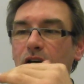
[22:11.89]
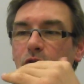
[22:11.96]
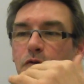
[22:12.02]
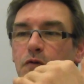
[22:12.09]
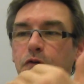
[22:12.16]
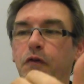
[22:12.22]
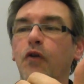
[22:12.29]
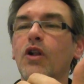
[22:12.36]

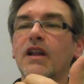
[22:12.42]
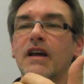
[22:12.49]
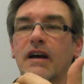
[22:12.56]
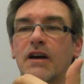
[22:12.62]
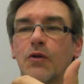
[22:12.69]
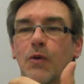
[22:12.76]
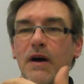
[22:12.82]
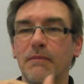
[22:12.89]
fully
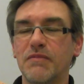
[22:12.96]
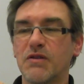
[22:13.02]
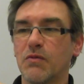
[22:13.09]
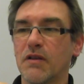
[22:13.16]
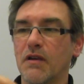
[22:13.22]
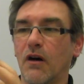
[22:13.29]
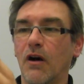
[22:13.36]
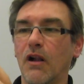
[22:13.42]
equipped
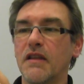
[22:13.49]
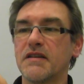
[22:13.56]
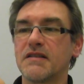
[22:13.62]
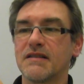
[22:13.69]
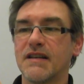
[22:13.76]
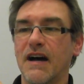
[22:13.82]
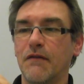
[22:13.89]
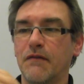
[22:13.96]
with all the
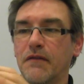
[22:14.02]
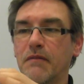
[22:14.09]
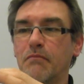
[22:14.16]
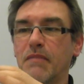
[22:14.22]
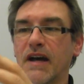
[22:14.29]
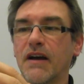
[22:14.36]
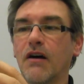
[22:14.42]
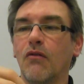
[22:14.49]
stuff the
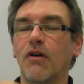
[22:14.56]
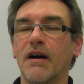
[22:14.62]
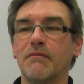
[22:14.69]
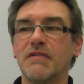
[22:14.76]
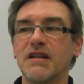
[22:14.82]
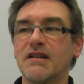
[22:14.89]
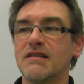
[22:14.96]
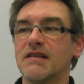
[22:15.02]
big
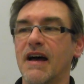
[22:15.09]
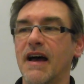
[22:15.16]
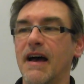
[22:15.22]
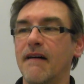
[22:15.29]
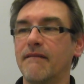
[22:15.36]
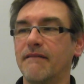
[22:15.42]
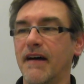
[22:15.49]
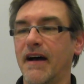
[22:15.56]
OMDs have,